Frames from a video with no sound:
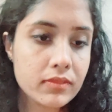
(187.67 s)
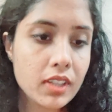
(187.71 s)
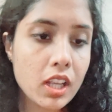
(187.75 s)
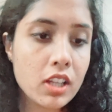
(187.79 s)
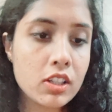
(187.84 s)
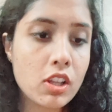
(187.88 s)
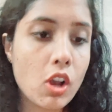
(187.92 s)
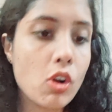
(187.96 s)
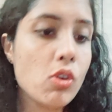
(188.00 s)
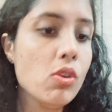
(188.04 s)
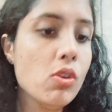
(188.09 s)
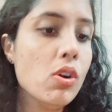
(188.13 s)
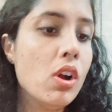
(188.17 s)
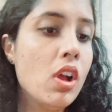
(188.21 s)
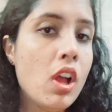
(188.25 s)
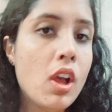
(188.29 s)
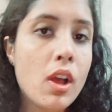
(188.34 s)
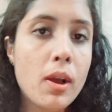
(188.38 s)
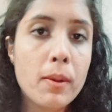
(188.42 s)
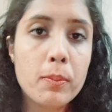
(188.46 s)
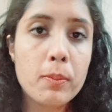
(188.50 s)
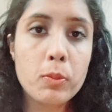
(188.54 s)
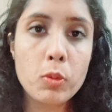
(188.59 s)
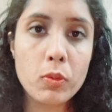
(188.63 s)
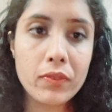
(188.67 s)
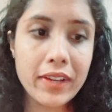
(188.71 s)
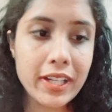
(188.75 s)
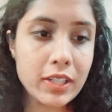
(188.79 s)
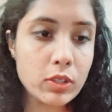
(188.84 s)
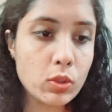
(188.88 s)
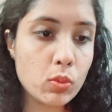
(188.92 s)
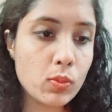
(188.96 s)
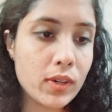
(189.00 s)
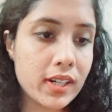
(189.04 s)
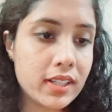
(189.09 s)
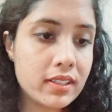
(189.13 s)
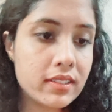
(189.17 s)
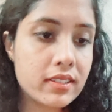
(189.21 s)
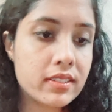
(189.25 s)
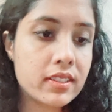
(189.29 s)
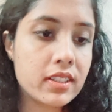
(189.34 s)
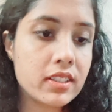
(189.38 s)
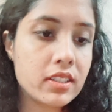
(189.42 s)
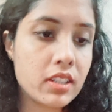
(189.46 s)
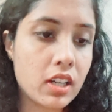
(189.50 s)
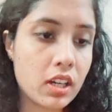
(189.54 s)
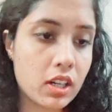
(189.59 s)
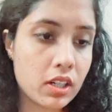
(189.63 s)
Now, moving towards the
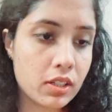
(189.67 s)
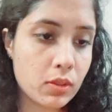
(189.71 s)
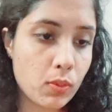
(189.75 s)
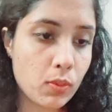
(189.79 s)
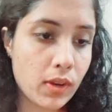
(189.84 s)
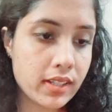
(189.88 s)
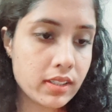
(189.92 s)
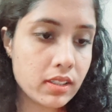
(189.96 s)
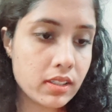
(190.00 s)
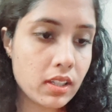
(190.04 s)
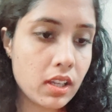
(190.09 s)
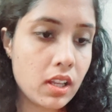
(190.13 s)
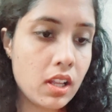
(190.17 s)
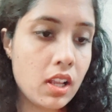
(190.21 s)
third one.